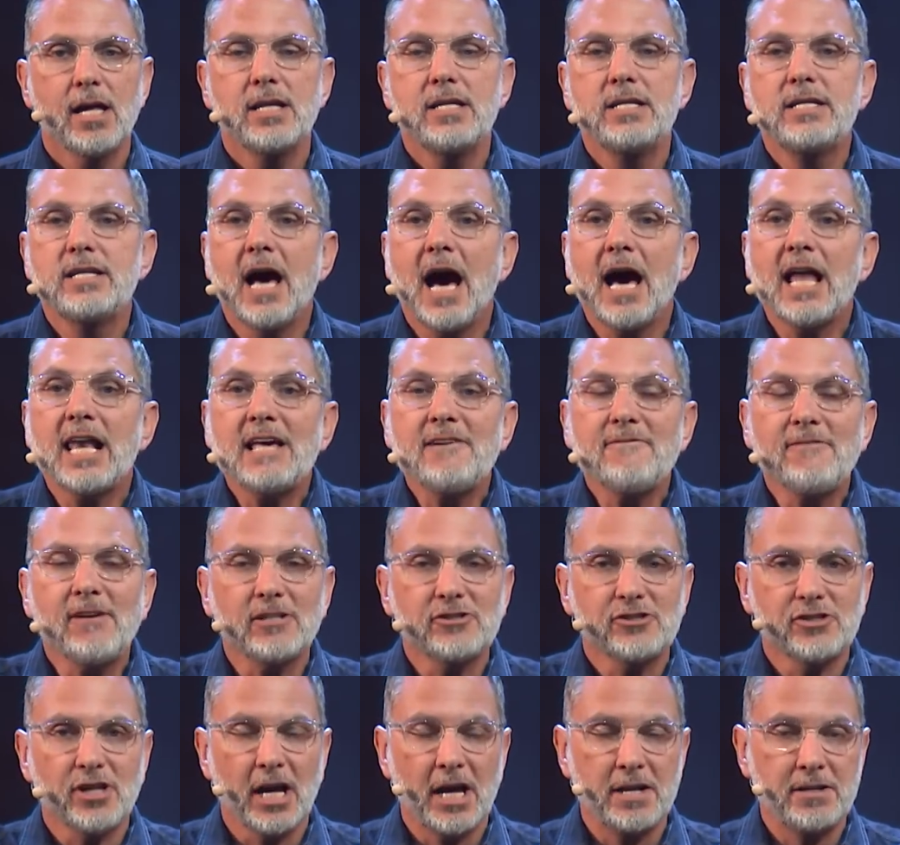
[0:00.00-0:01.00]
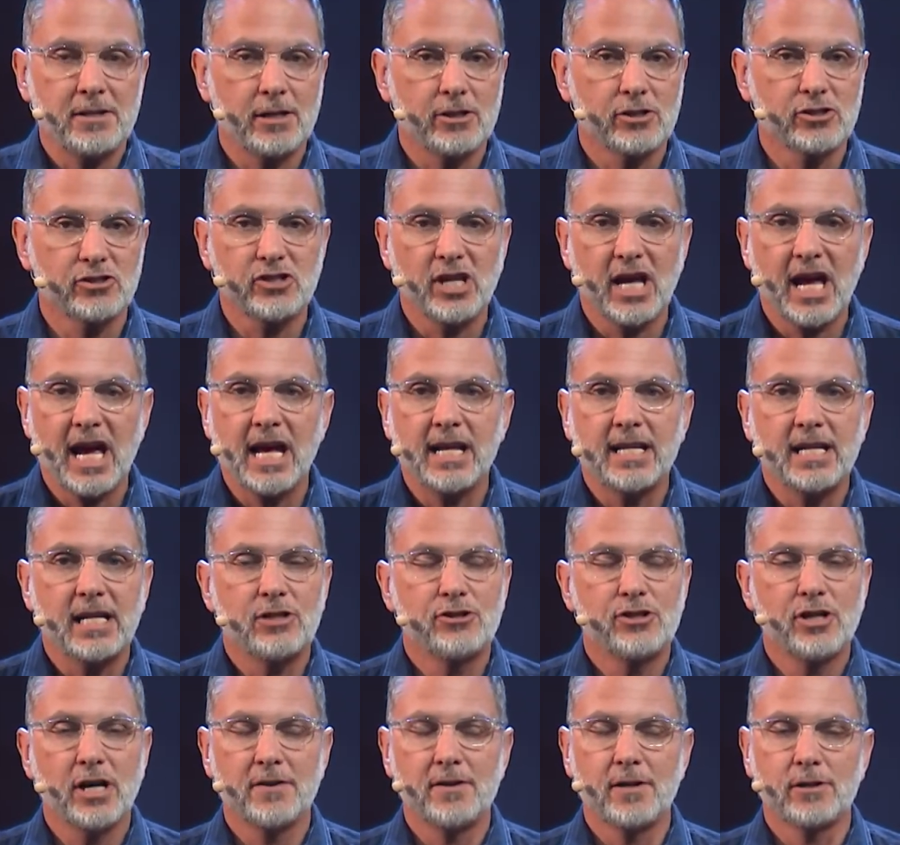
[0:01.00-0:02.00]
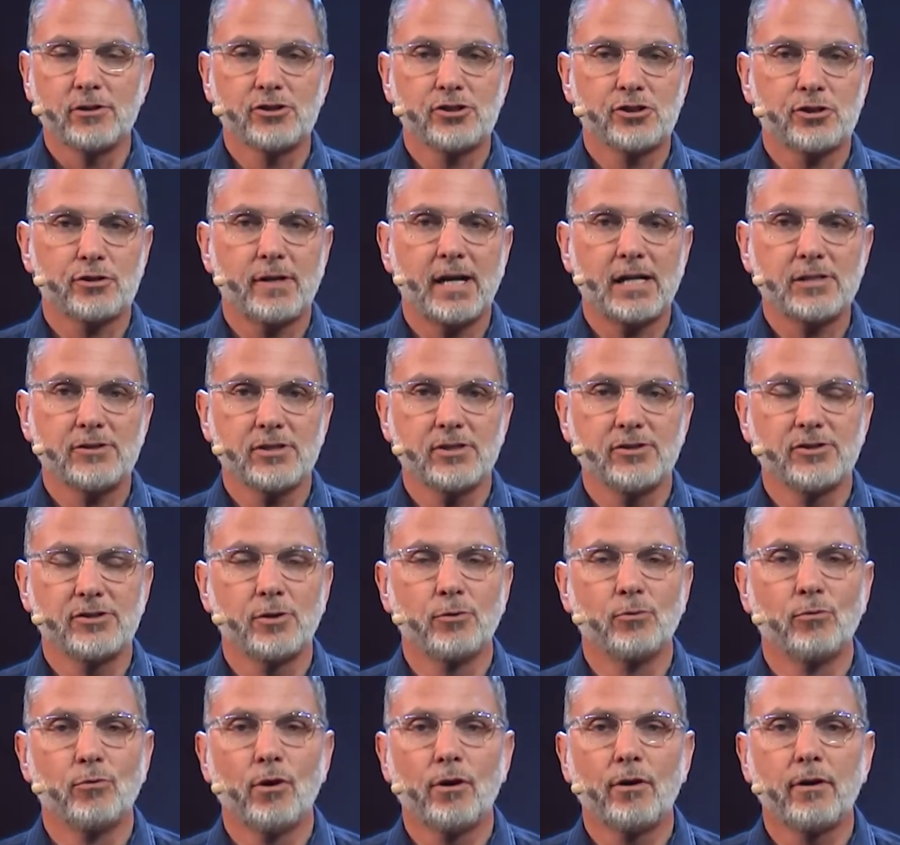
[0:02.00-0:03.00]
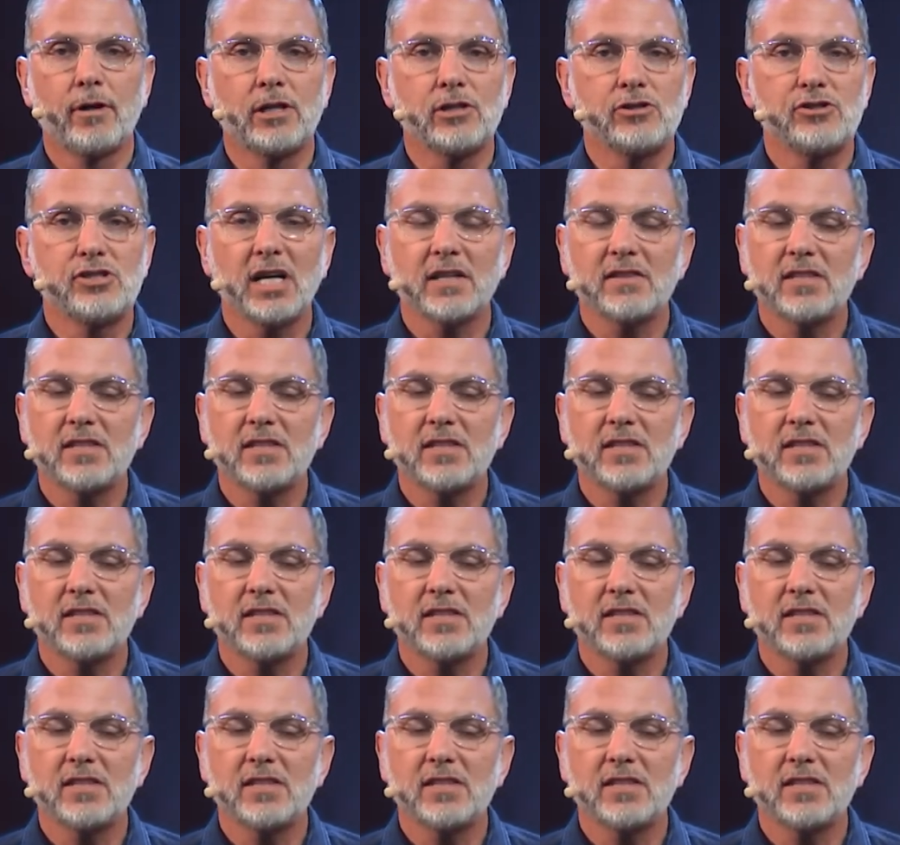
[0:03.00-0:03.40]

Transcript: None of us understand each other's stresses and worries.